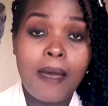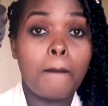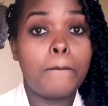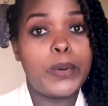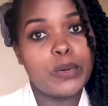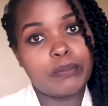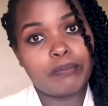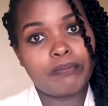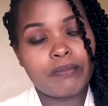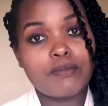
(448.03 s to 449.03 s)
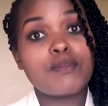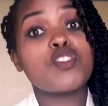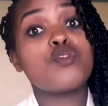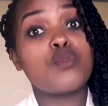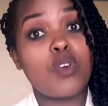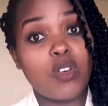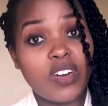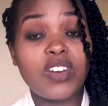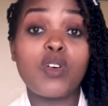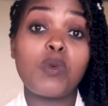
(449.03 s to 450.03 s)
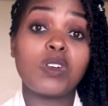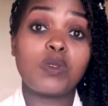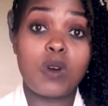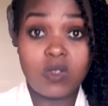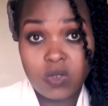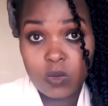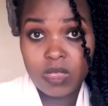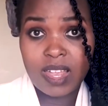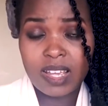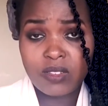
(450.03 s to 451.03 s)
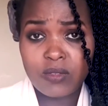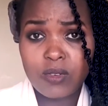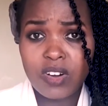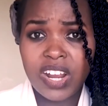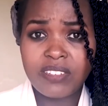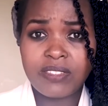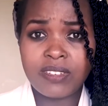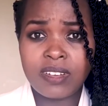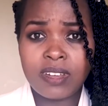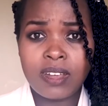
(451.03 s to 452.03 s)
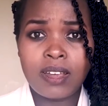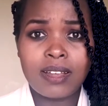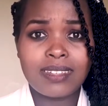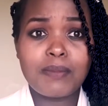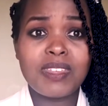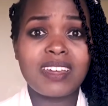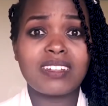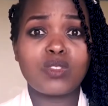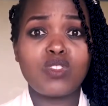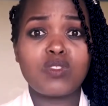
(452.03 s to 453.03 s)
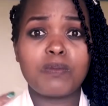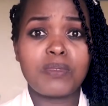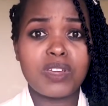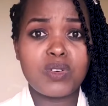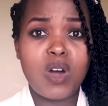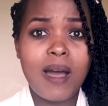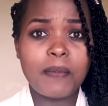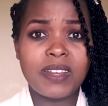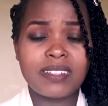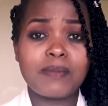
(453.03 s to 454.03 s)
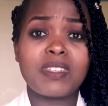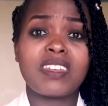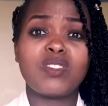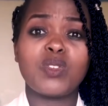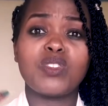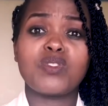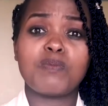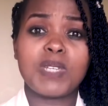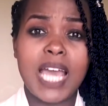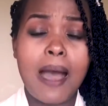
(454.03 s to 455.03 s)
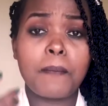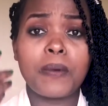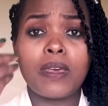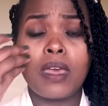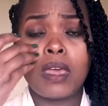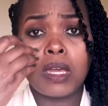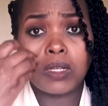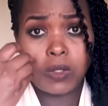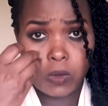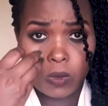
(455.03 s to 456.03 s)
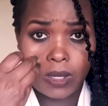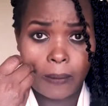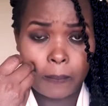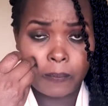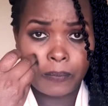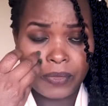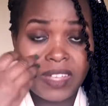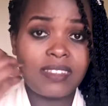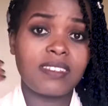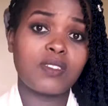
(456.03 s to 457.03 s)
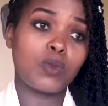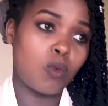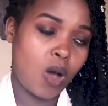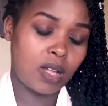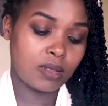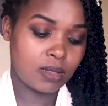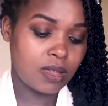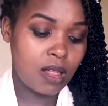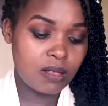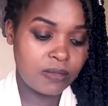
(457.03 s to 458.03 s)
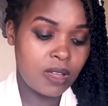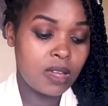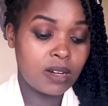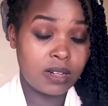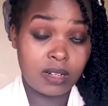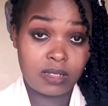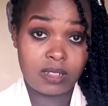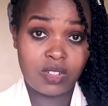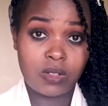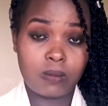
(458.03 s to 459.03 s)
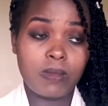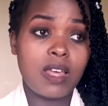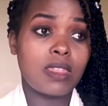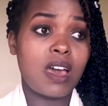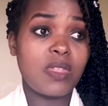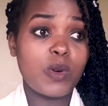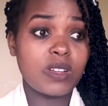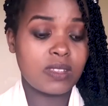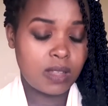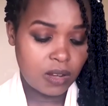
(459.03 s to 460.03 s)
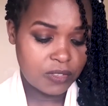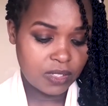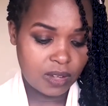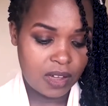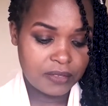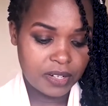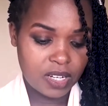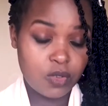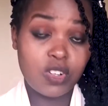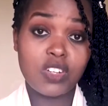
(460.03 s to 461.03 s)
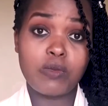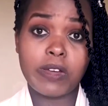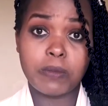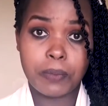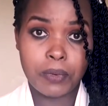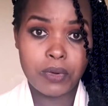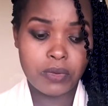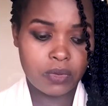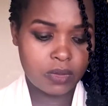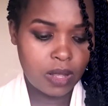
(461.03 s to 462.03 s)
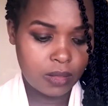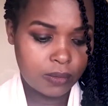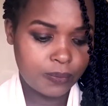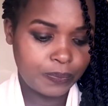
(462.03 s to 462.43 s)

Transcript: boom, you already know what you want to do with the rest of your life. Something that is going to bring you happiness, something that you're going to be happy doing. That is just one, self-realization. The other one is self-discovery. You need to explore yourself.